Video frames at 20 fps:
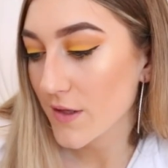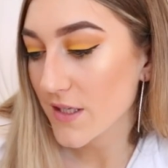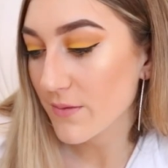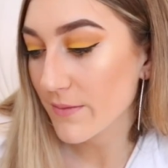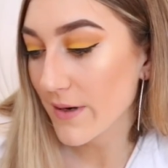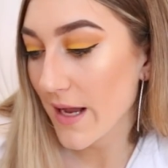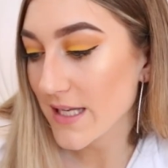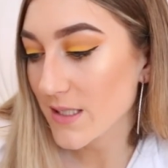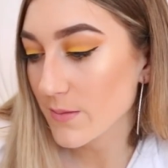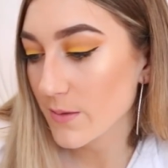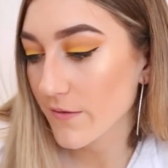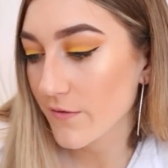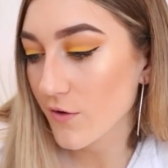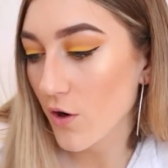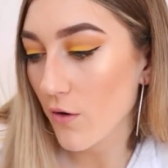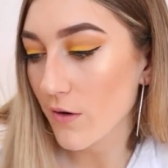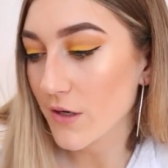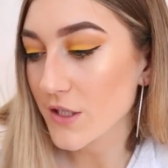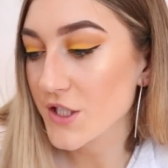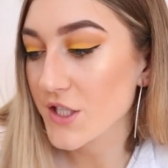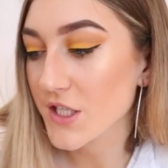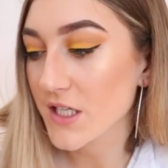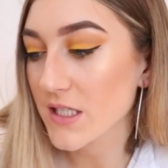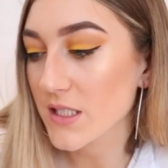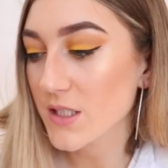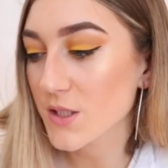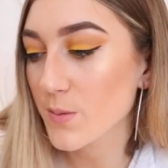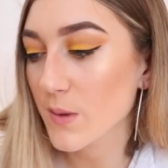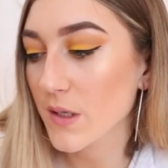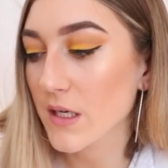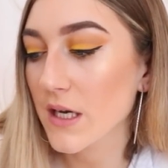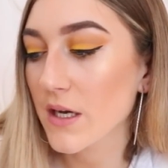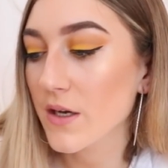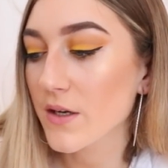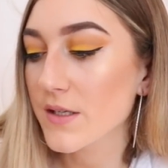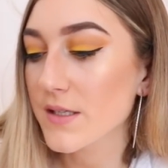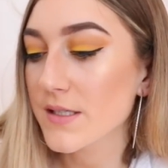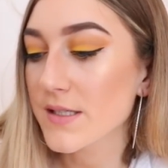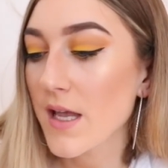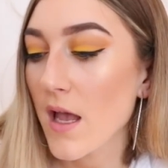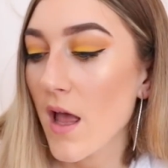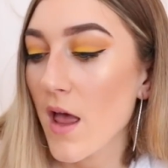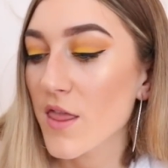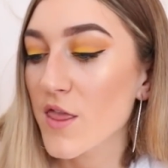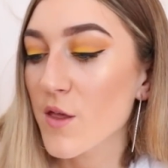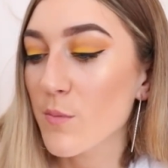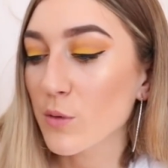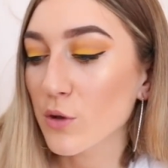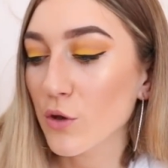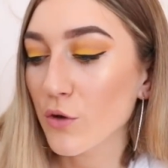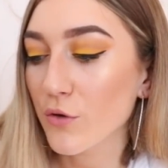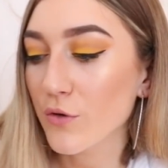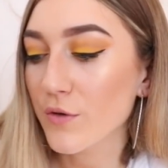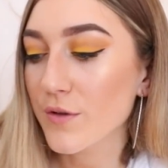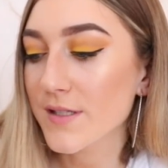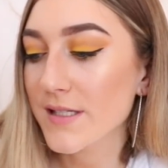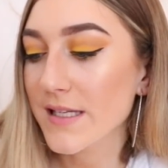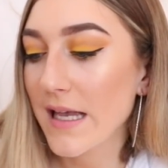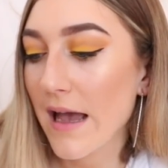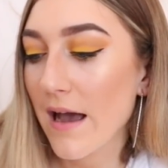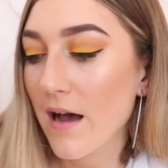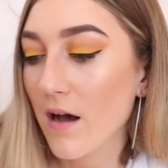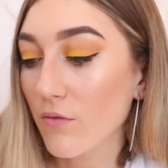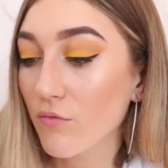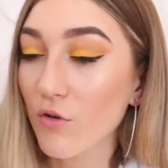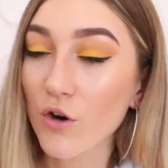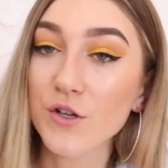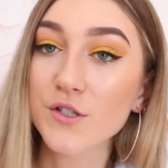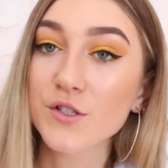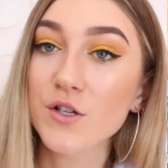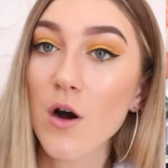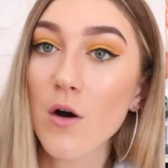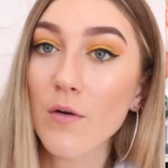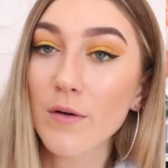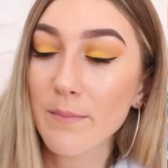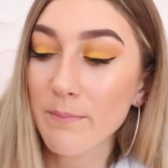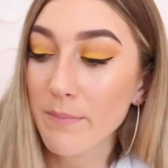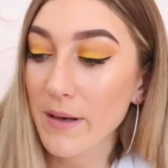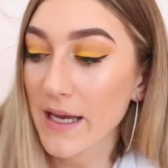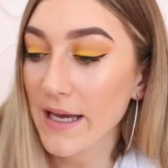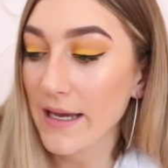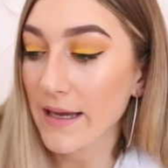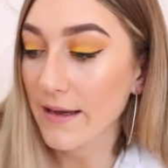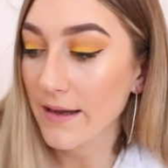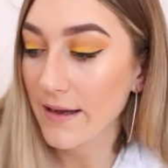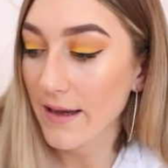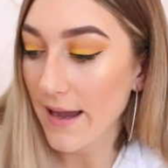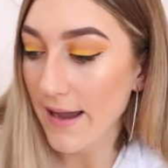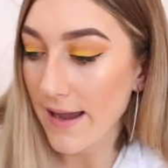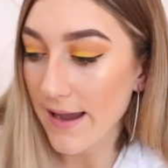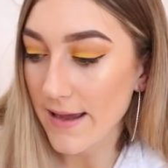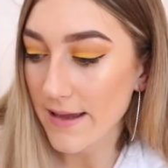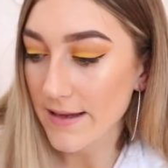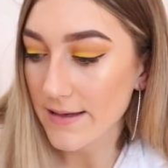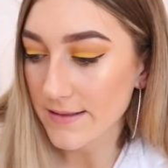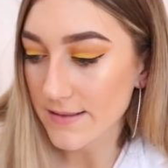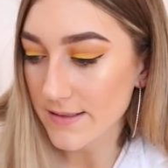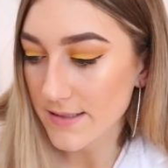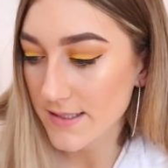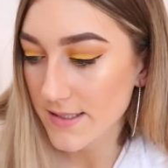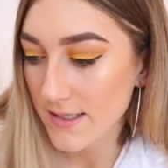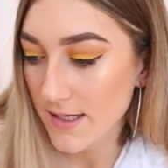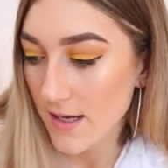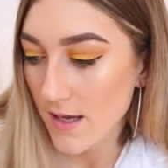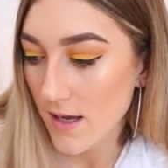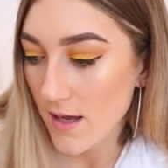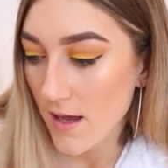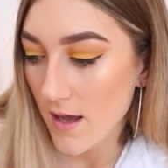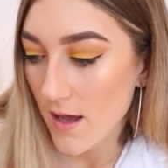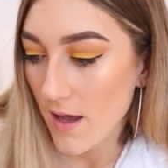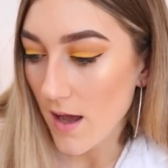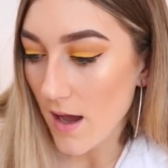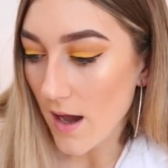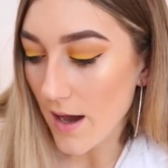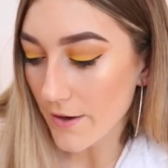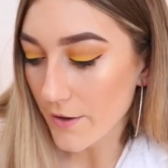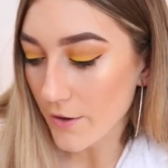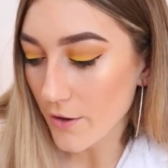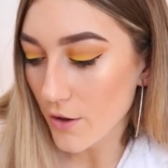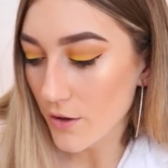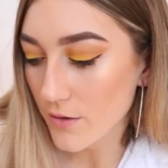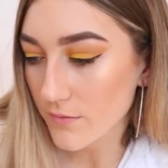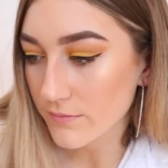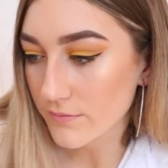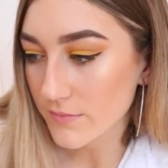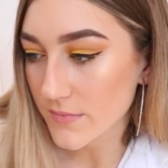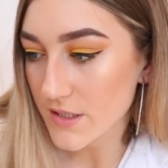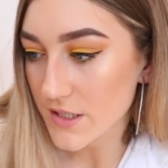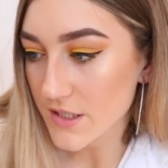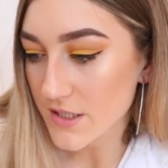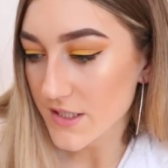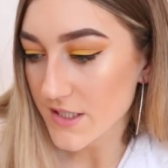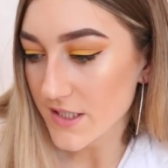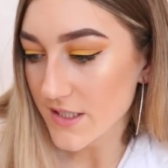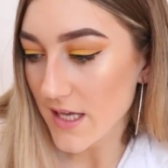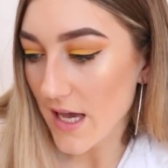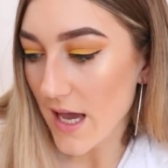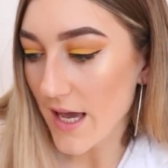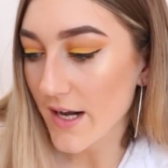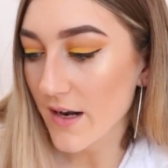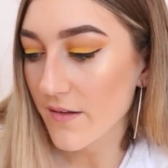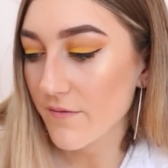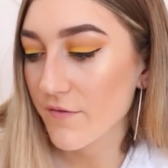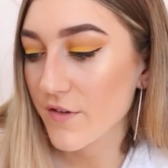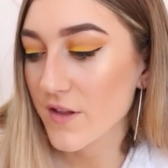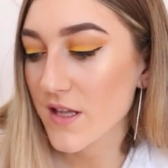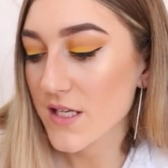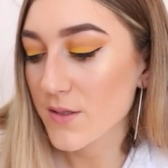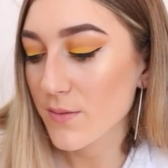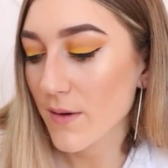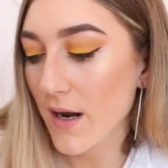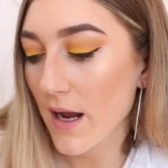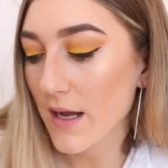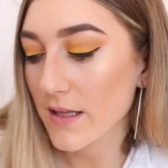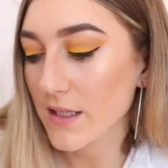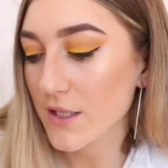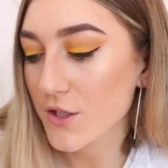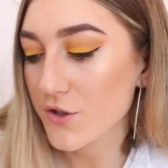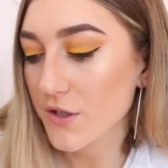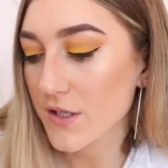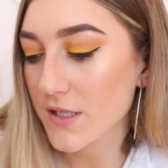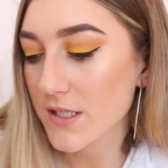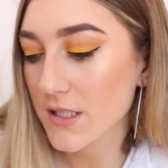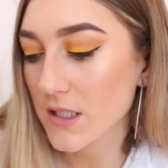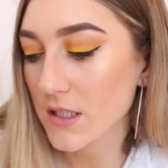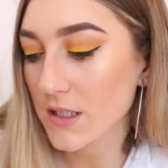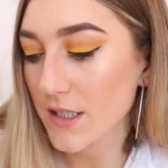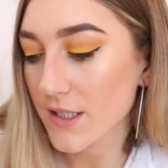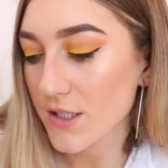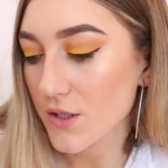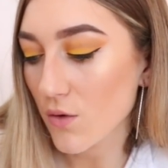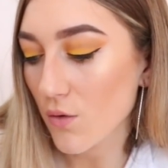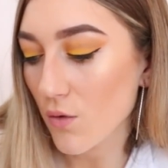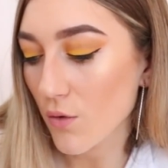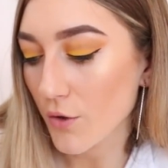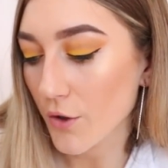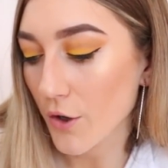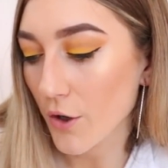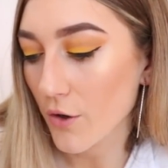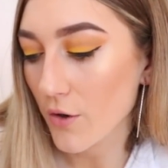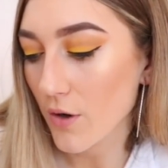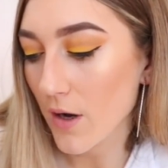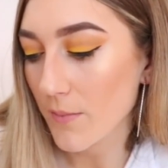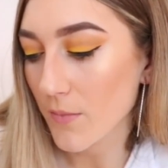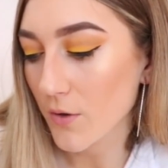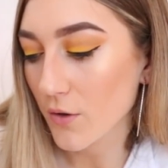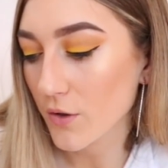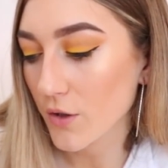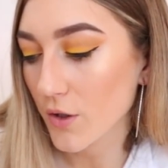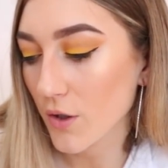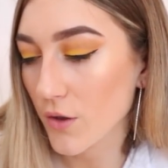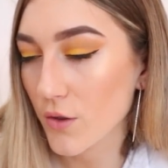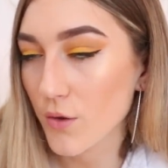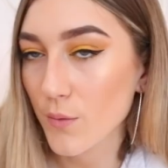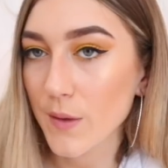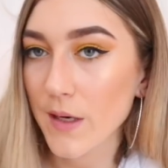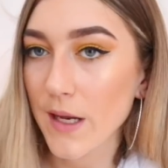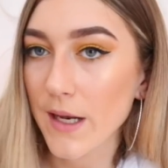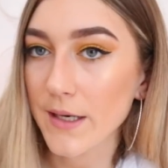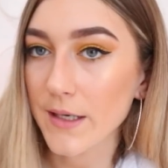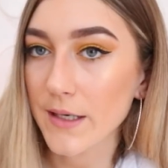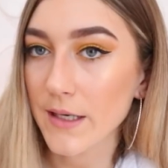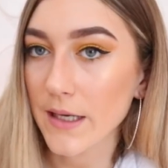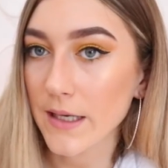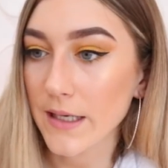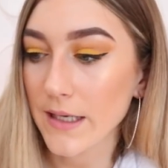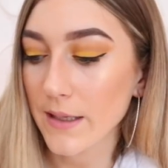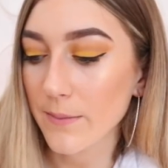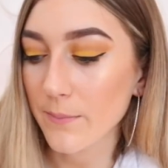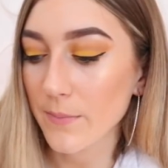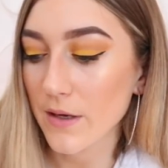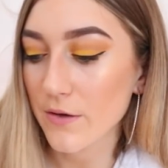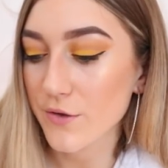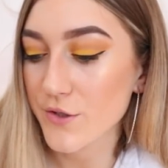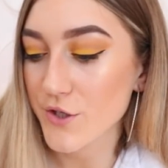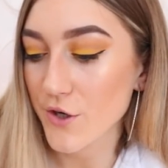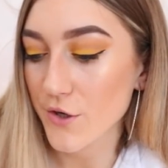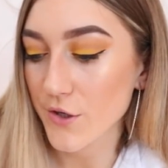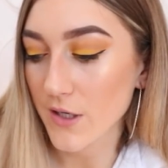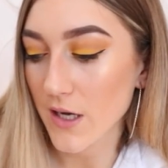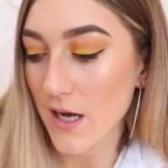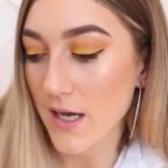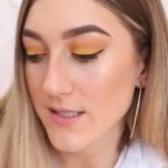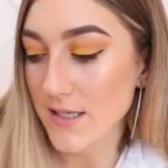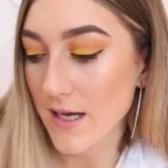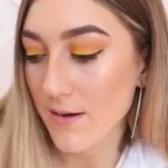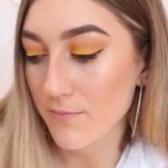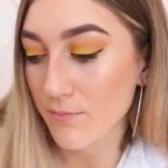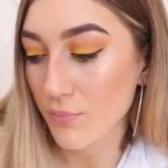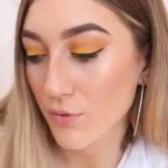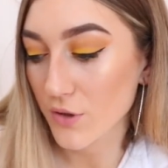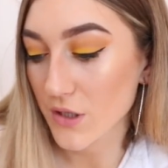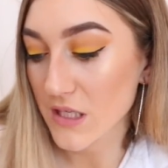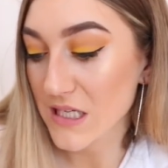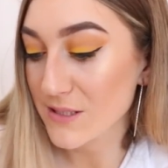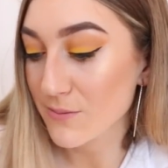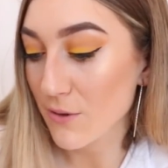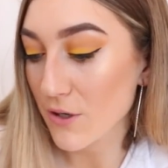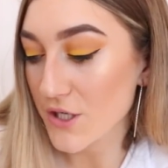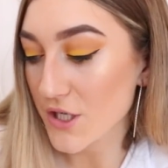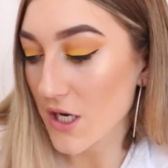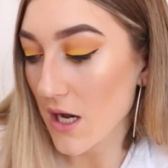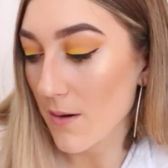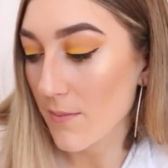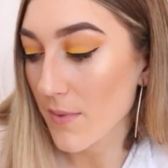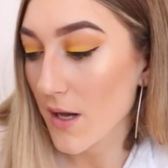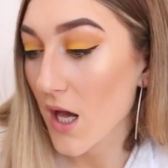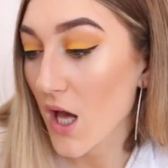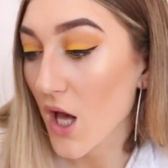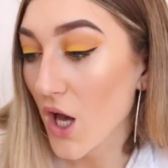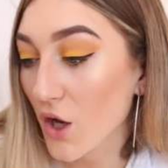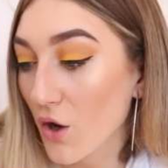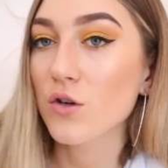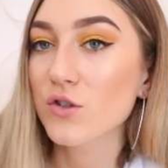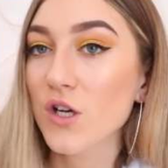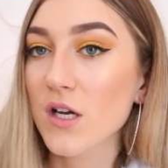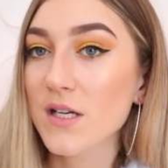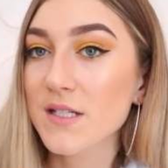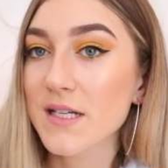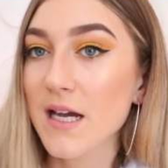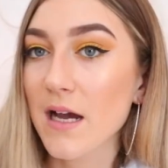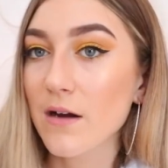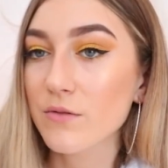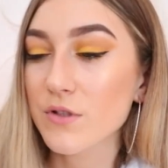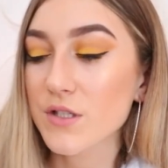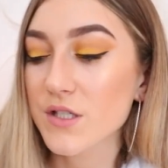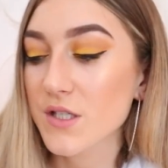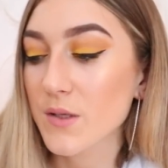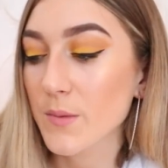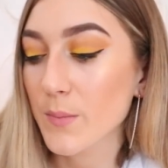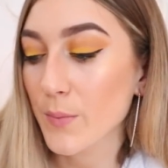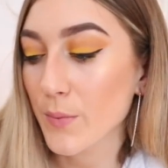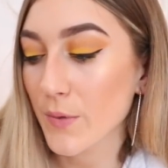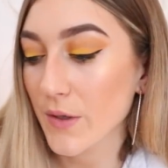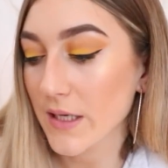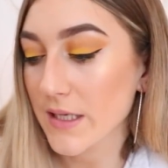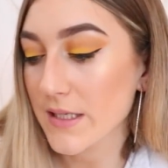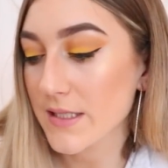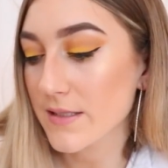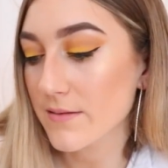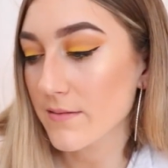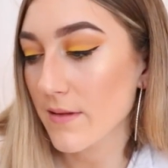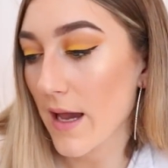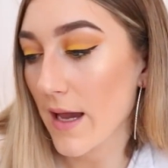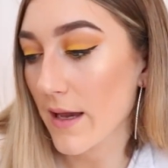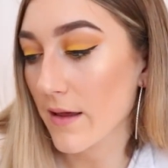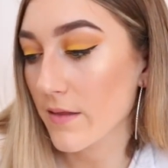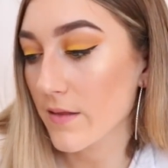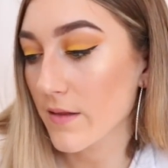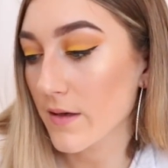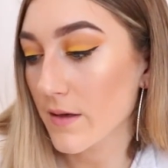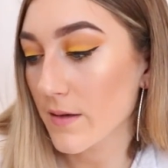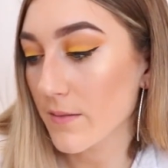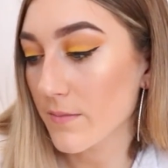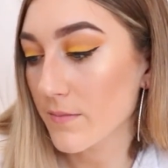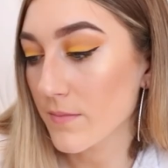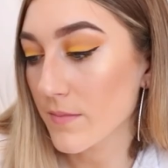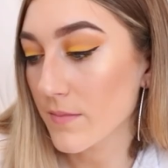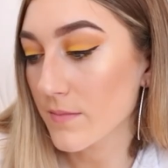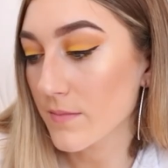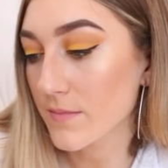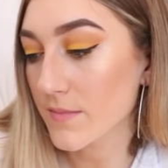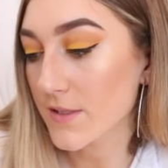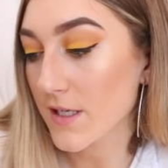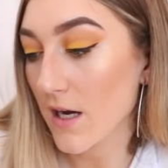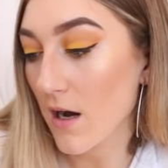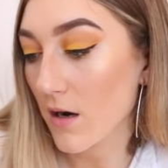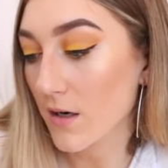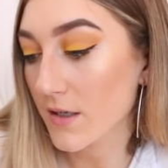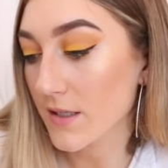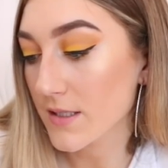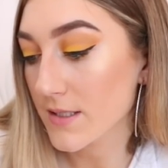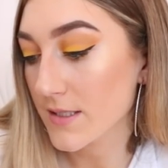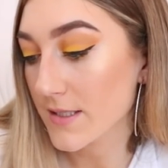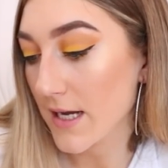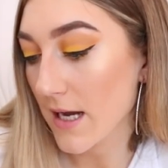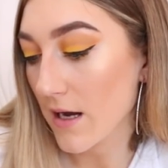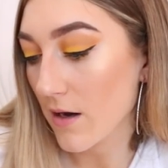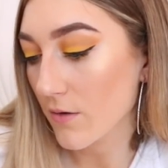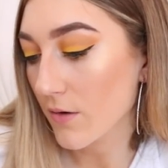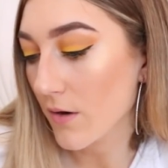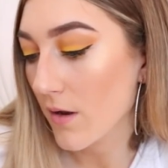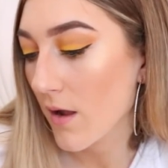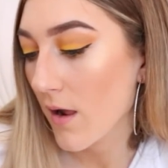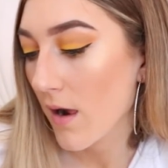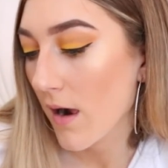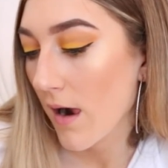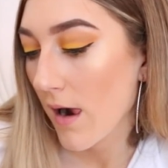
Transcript: this one has a bit of an orange tinge because the balloons are rose gold and pink, and I don't know, just did that. And for this one, I literally just clicked auto. I'm not gonna go through and edit it again, but I'll show you guys. I put the exposure up, contrast down just to bring it like the darkness down.